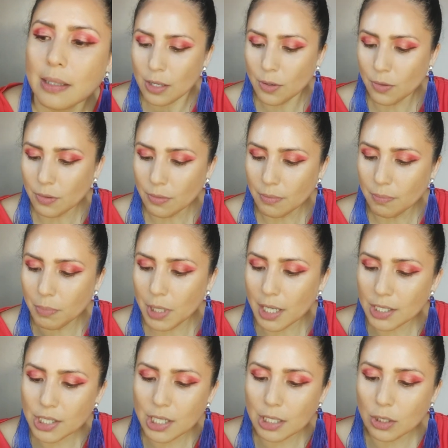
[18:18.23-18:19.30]
Yung
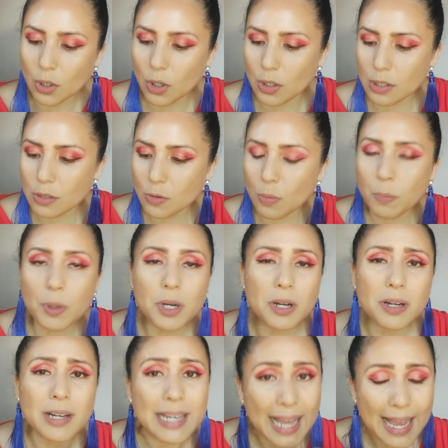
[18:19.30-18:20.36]
blush nito,
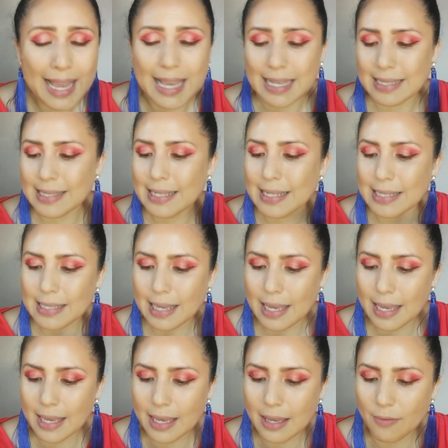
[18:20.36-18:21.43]
super nice
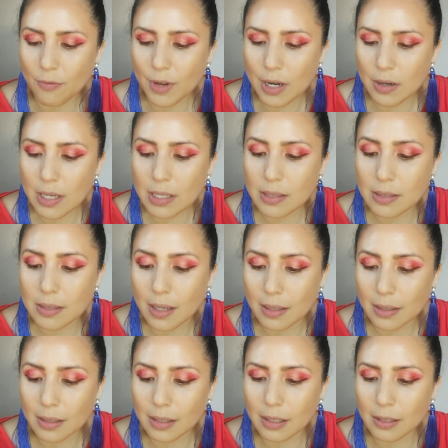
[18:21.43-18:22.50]
kasi very
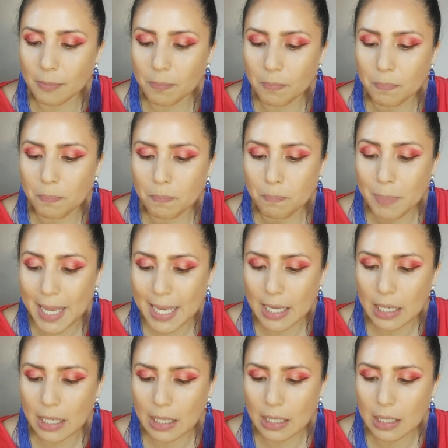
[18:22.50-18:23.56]
subtle
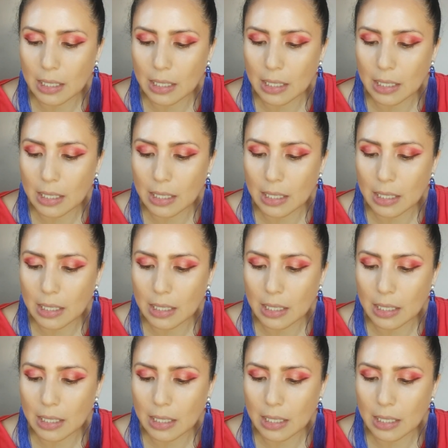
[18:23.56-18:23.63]
pink